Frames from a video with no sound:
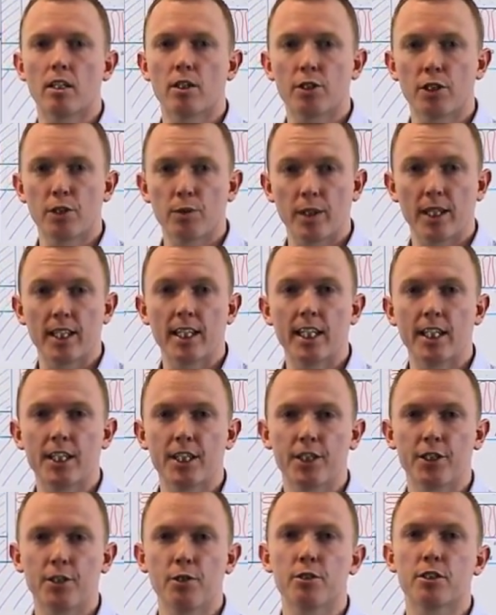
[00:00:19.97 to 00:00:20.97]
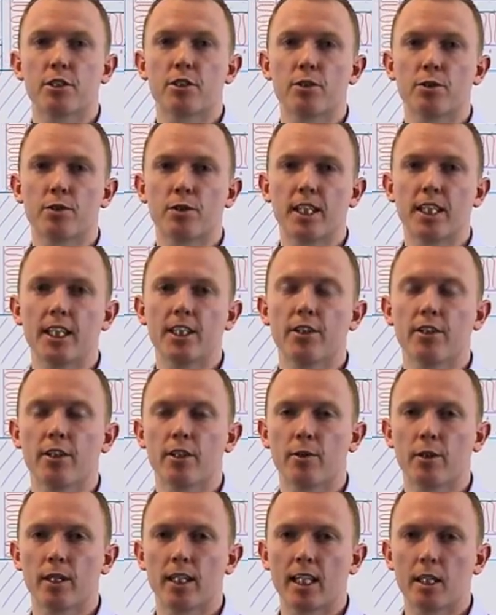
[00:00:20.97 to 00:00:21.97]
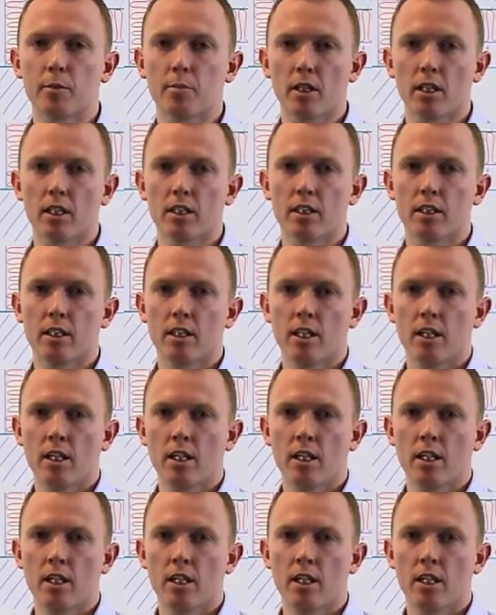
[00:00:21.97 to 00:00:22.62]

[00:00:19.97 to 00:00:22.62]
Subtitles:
or do I need to use a 13 Newton Quinn Lite block?